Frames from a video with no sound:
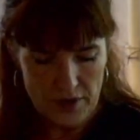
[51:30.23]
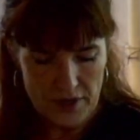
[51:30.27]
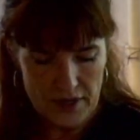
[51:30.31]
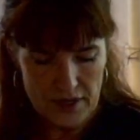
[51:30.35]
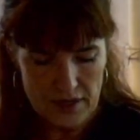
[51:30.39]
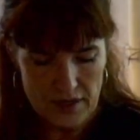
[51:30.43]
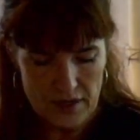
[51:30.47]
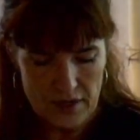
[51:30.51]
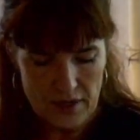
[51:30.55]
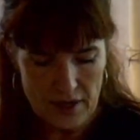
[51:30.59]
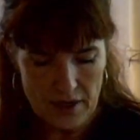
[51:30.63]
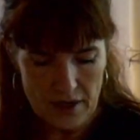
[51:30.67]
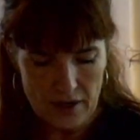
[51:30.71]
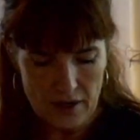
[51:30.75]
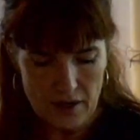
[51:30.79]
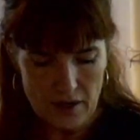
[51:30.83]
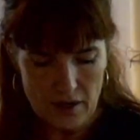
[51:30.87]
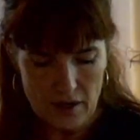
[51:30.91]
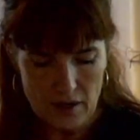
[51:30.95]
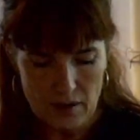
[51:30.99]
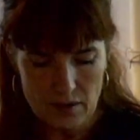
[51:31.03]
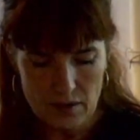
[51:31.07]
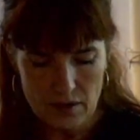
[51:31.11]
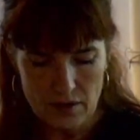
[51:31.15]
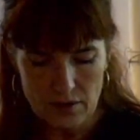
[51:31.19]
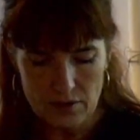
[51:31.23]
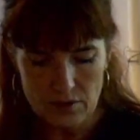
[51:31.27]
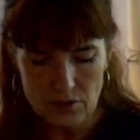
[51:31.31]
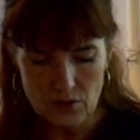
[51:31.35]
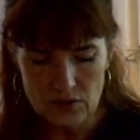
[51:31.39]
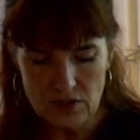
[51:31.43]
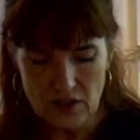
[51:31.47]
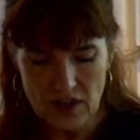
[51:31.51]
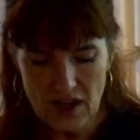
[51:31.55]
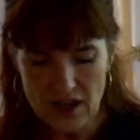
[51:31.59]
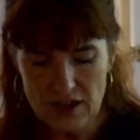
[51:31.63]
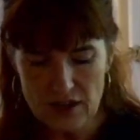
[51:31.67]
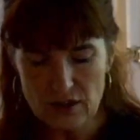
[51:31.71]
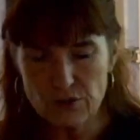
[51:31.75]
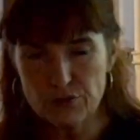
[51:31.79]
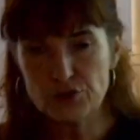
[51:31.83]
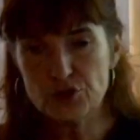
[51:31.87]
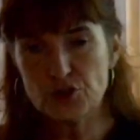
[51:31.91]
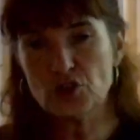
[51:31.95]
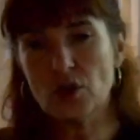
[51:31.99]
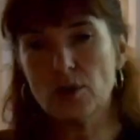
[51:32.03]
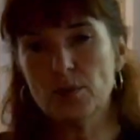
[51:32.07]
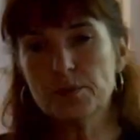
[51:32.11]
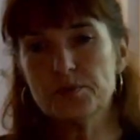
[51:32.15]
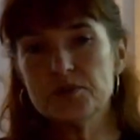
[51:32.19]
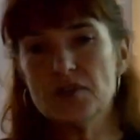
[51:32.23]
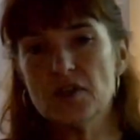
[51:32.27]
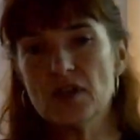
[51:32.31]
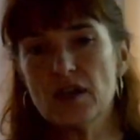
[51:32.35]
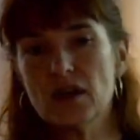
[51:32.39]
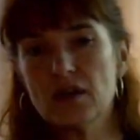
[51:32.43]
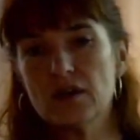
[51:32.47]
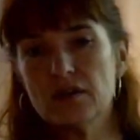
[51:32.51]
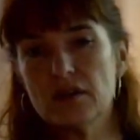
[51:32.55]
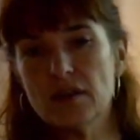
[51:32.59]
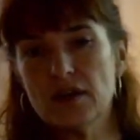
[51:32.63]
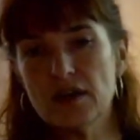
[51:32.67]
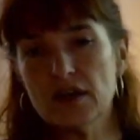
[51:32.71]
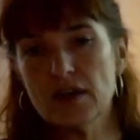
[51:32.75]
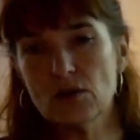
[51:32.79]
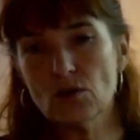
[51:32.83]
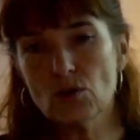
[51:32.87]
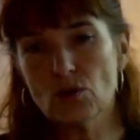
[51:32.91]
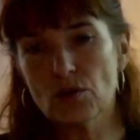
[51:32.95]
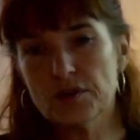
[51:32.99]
in the kind of shops that are there,